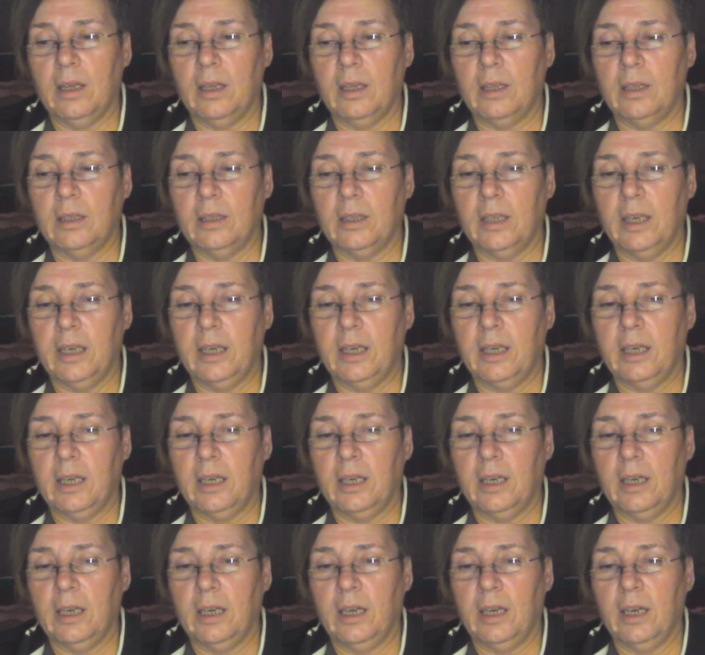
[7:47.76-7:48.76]
Like,
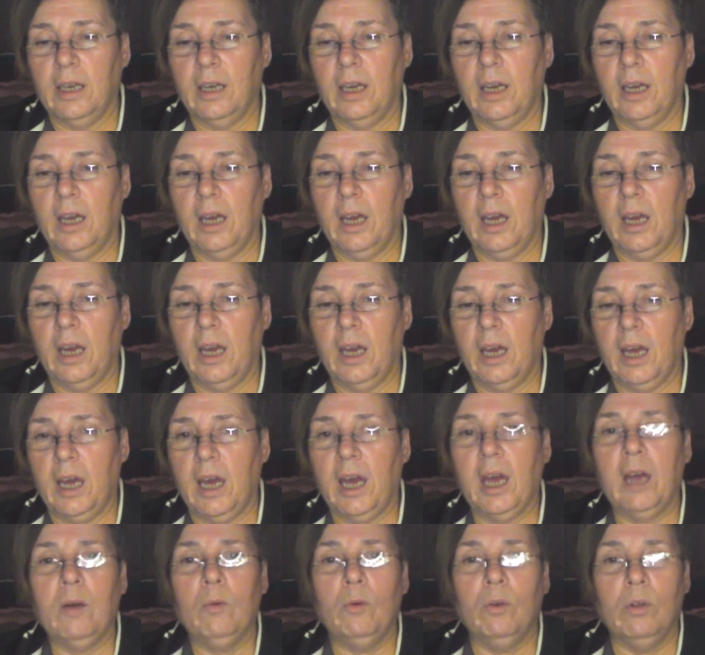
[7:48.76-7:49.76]

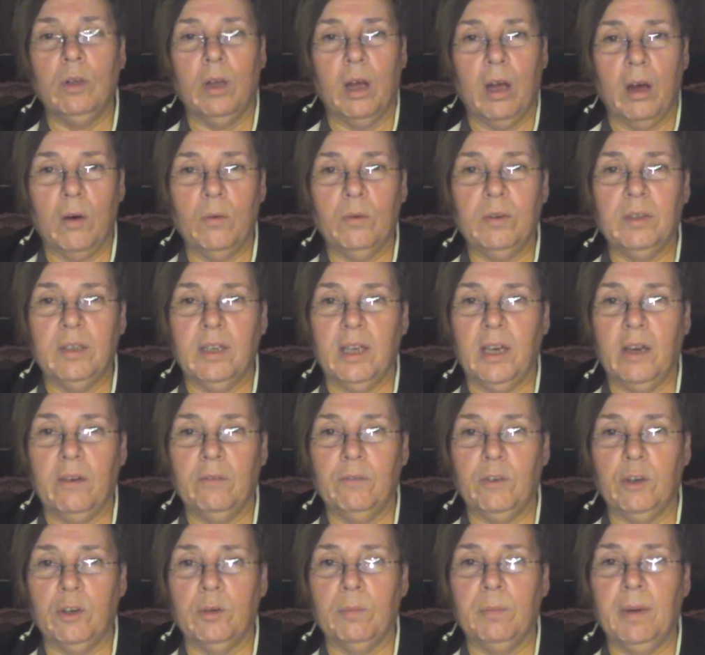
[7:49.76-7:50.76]
I will always
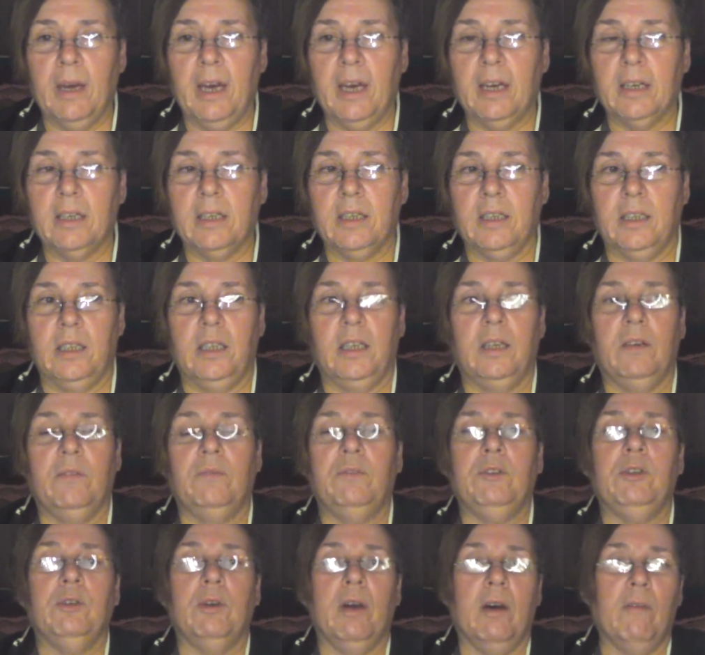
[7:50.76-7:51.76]
have your back
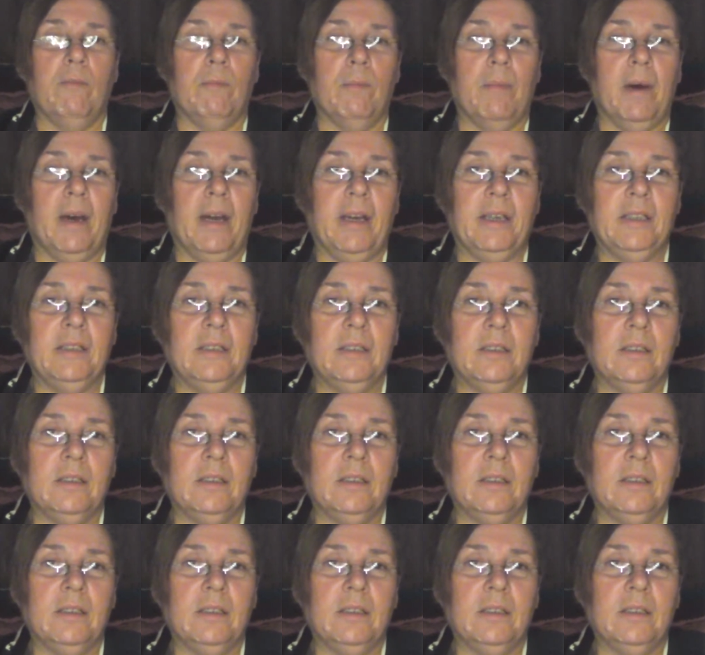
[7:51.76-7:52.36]
if you have mine.